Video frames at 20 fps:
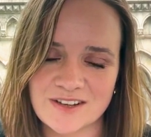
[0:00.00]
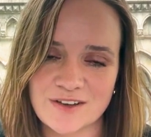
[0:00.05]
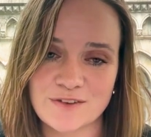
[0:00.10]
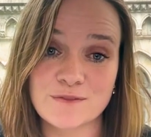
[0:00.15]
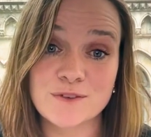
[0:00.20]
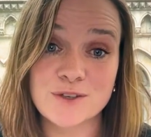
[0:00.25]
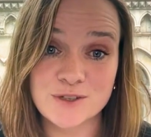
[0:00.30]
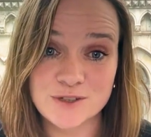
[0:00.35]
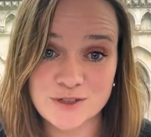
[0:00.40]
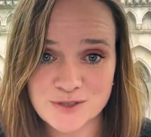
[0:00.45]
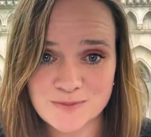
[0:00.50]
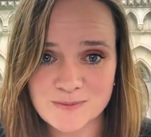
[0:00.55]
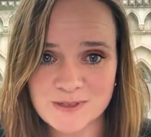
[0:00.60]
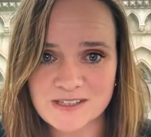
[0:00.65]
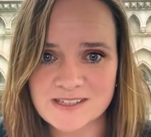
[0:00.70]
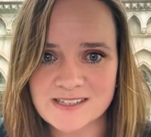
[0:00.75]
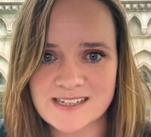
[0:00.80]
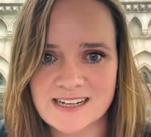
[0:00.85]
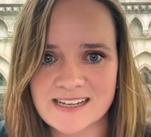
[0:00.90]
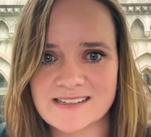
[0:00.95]
of
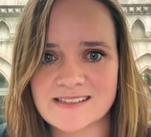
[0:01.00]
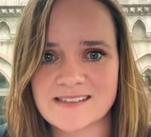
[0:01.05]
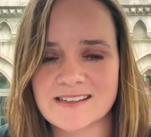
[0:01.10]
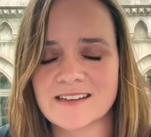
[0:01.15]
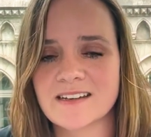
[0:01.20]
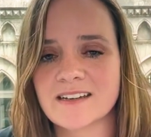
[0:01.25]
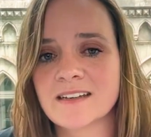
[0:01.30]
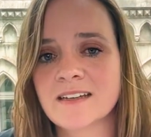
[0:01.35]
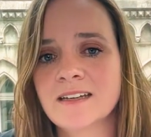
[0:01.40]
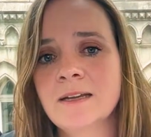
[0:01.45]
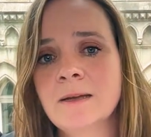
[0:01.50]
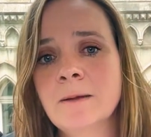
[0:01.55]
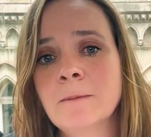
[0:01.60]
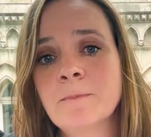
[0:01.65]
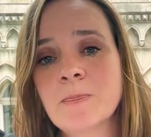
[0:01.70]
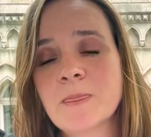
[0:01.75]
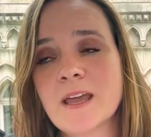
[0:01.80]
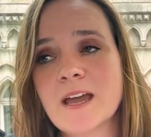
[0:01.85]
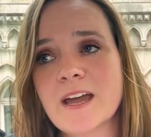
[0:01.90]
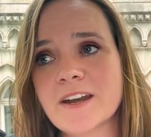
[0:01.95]
Cushman's data?
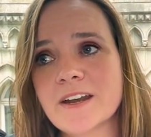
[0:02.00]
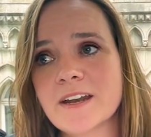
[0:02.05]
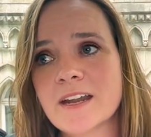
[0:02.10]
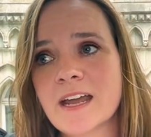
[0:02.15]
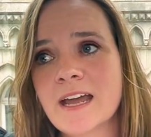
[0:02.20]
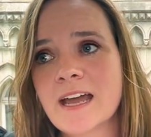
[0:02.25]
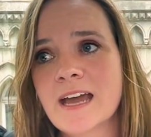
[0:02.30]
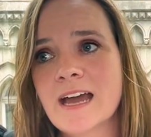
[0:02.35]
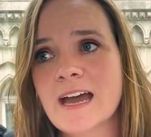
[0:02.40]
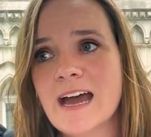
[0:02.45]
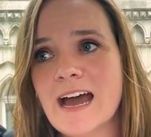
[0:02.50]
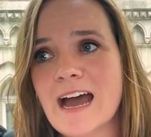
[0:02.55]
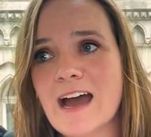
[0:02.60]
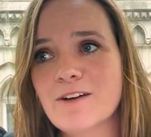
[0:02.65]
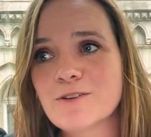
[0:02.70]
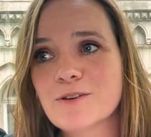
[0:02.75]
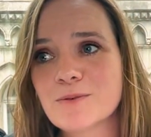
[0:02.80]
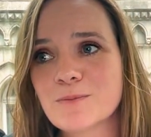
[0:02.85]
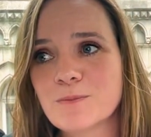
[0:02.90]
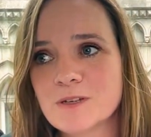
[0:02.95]
And
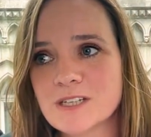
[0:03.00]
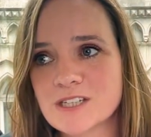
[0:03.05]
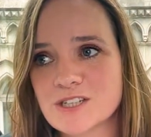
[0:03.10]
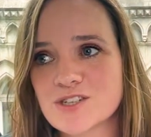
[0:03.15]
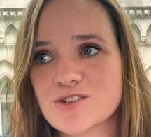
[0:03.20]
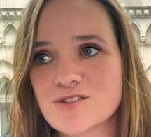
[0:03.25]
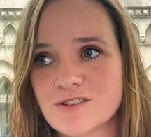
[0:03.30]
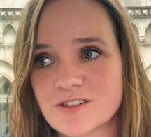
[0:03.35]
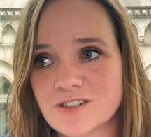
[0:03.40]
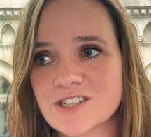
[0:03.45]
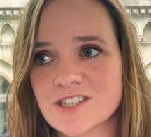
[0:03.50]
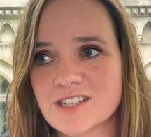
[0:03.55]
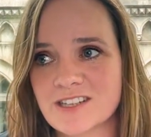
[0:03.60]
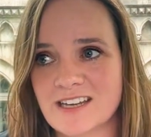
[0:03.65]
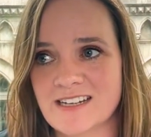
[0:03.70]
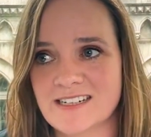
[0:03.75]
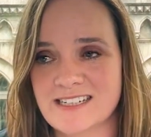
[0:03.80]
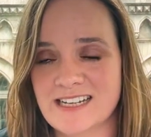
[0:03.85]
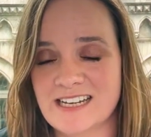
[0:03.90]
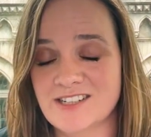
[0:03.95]
how can we structure
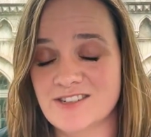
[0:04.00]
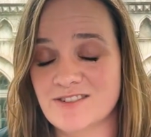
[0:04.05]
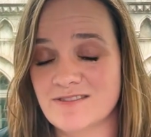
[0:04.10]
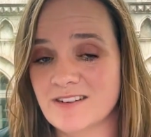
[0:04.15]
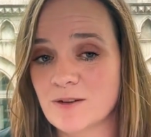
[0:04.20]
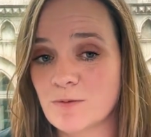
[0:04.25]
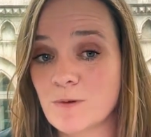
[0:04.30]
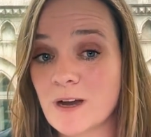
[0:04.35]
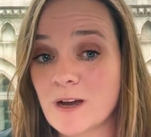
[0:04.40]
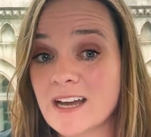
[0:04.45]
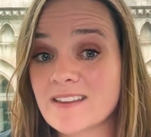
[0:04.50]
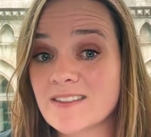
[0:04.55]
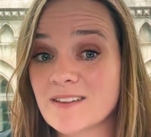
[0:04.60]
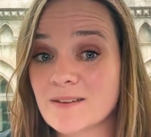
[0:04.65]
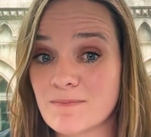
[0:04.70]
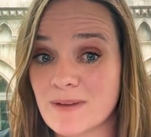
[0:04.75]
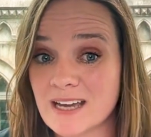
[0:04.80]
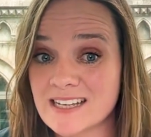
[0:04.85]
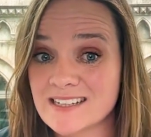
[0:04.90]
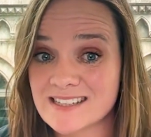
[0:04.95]
that data in a way that
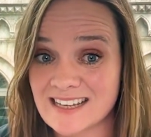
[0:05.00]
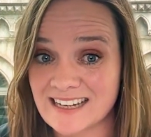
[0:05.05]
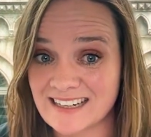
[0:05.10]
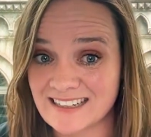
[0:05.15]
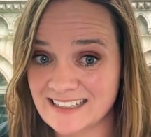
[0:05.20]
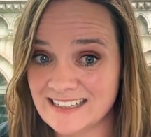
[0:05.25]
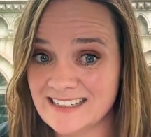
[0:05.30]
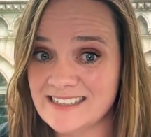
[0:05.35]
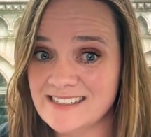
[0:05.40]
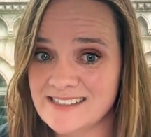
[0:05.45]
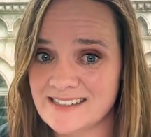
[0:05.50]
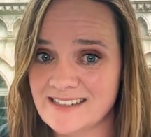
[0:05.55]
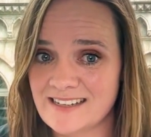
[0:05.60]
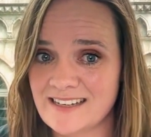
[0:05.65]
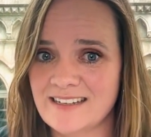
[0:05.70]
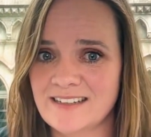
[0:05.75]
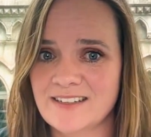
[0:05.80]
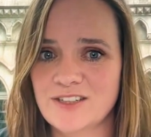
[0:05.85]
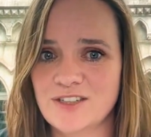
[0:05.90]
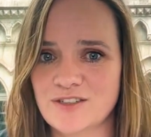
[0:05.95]
makes that
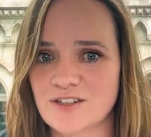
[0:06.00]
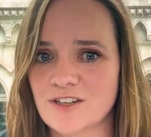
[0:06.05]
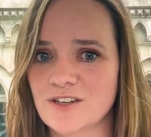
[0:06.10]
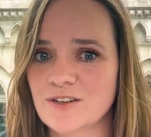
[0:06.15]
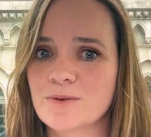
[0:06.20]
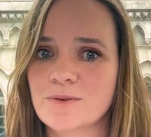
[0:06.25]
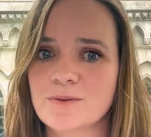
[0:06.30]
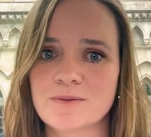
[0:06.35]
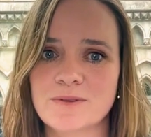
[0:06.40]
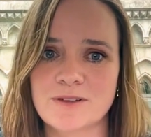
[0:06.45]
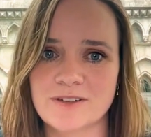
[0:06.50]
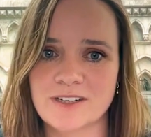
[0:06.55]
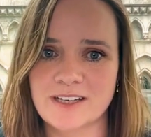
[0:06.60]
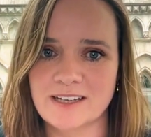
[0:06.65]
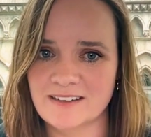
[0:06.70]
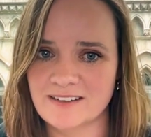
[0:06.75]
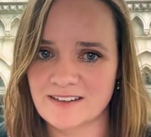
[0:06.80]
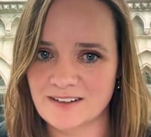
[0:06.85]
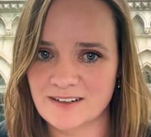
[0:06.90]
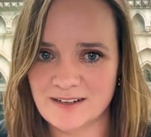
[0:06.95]
easy?
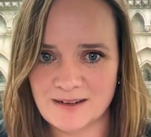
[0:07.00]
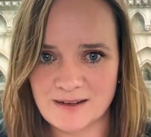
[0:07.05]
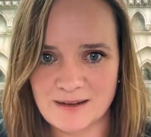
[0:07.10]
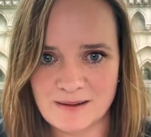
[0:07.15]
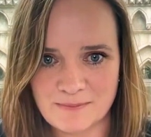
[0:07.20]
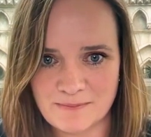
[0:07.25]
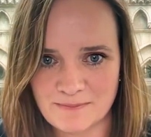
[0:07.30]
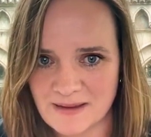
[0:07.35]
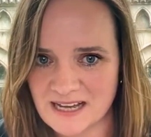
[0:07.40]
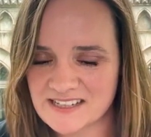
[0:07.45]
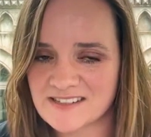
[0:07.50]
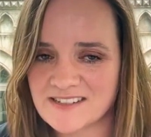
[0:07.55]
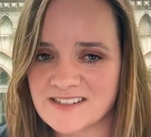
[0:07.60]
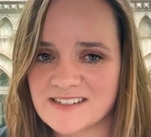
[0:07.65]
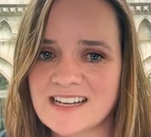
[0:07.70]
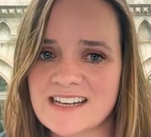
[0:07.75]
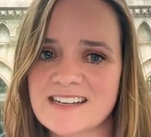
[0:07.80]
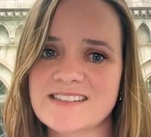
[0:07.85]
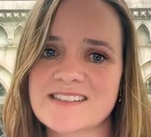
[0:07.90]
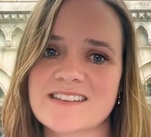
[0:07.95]
Looking at master
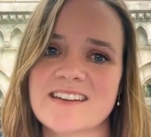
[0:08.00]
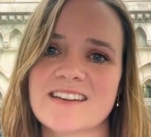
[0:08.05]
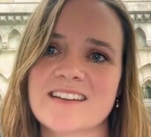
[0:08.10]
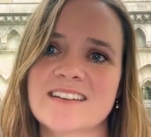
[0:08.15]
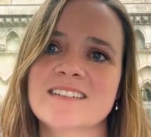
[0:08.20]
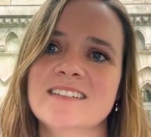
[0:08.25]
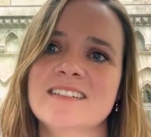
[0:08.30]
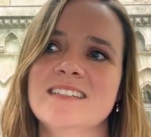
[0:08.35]
data,